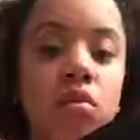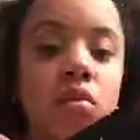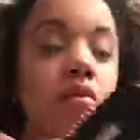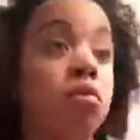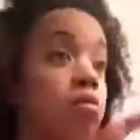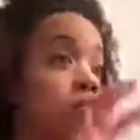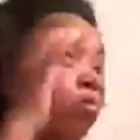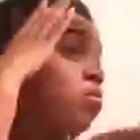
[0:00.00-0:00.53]
you see,
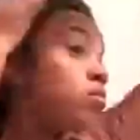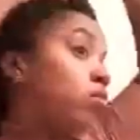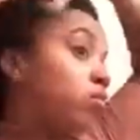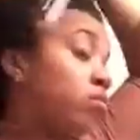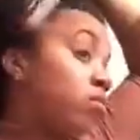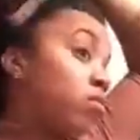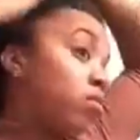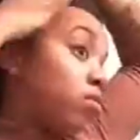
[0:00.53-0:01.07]
I get my
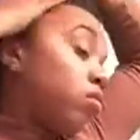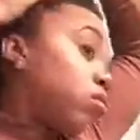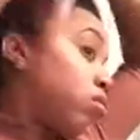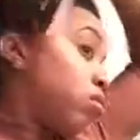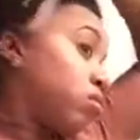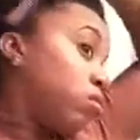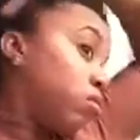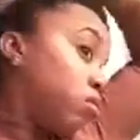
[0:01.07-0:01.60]
Denman
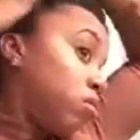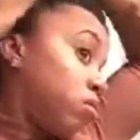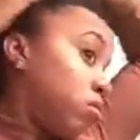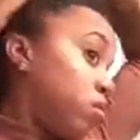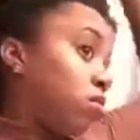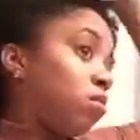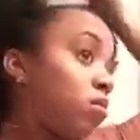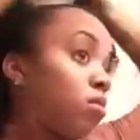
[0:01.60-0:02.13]

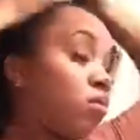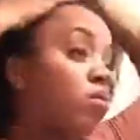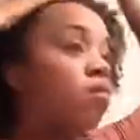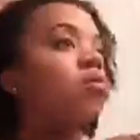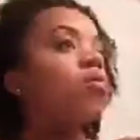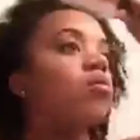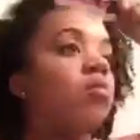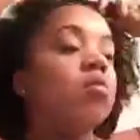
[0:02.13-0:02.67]

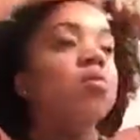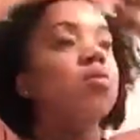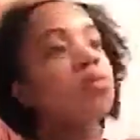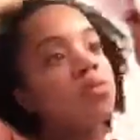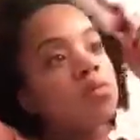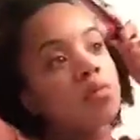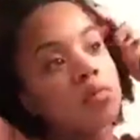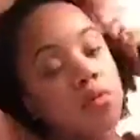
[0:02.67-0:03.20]
and
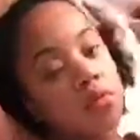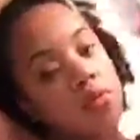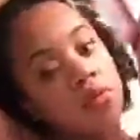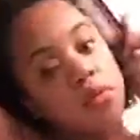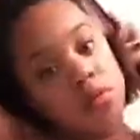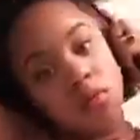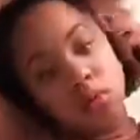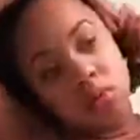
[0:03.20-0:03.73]
lay those
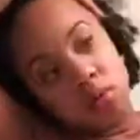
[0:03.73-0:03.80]
edges